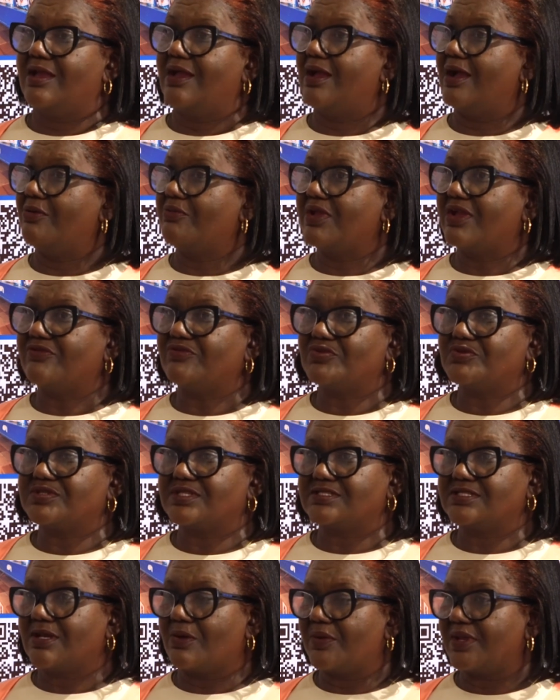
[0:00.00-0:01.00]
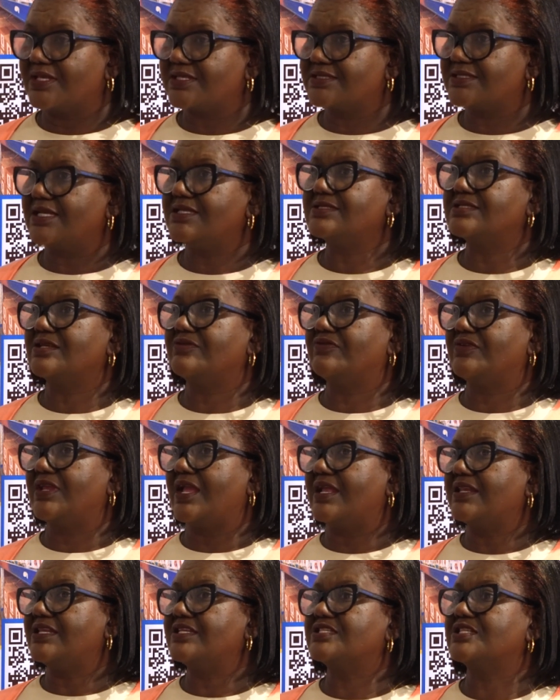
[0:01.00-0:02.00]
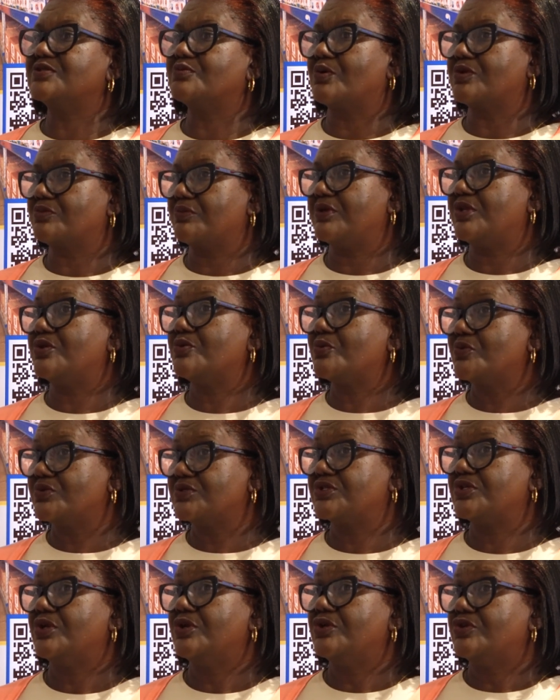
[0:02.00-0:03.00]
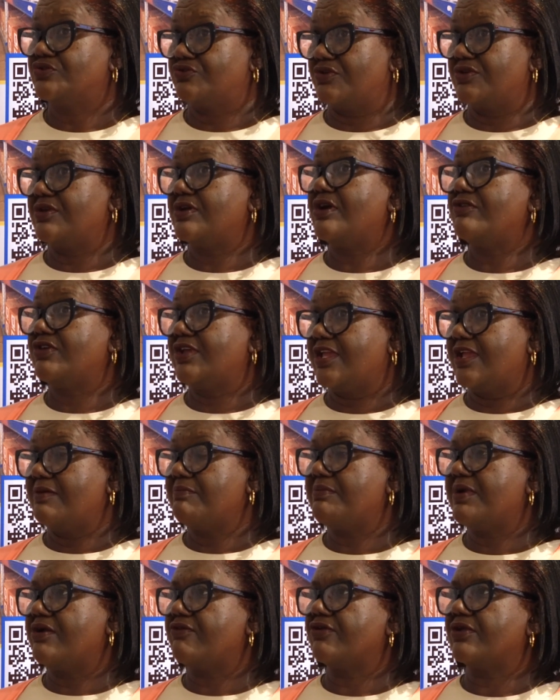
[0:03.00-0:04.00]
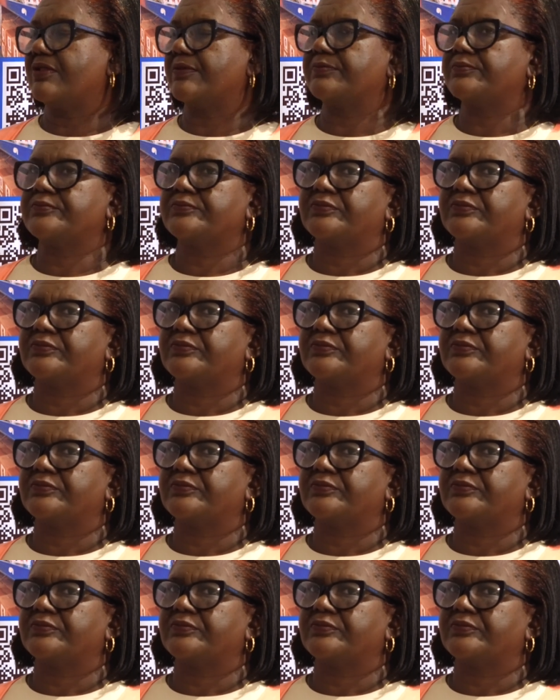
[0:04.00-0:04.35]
and we have used it now extensively, and this is what we use during the Hurricane Beryl.